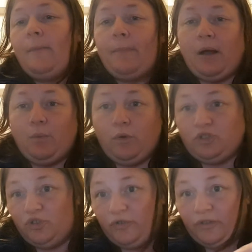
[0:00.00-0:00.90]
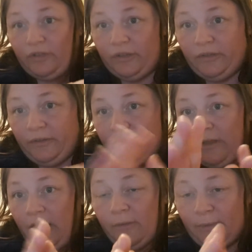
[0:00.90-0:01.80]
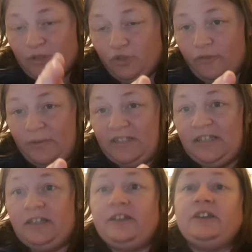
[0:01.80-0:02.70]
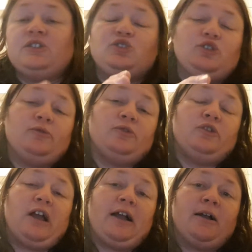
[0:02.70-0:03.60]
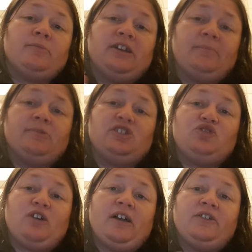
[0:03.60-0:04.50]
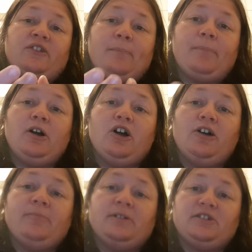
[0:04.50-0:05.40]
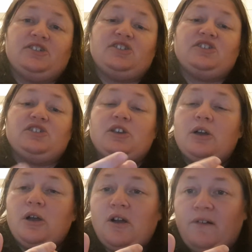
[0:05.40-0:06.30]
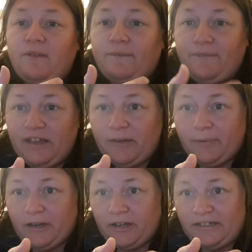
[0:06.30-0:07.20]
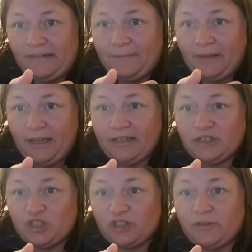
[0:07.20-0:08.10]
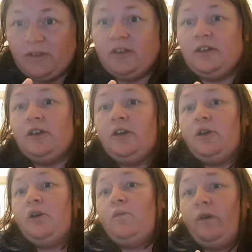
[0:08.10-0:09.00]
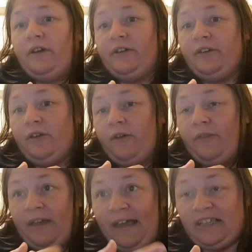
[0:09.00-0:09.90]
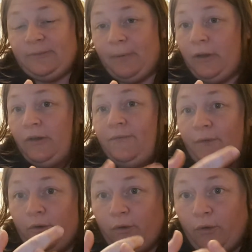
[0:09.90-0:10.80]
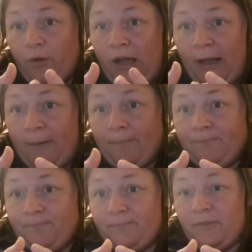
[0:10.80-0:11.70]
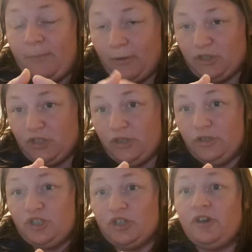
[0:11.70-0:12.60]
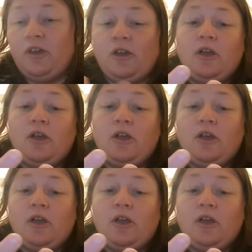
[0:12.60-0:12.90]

But during the proceedings to demonstrate the purpose of fingerprint identification, the expert for the prosecution